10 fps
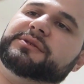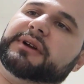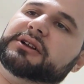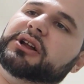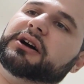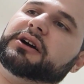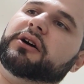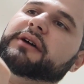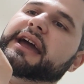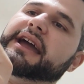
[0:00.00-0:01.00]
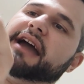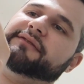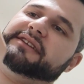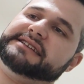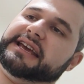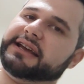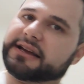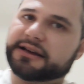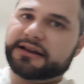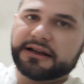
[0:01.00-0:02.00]
to look, okay, I have to take
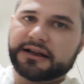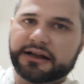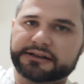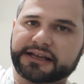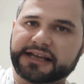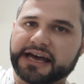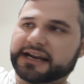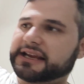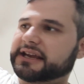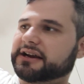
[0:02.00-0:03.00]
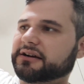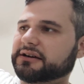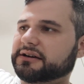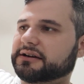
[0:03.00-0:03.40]
a link out of here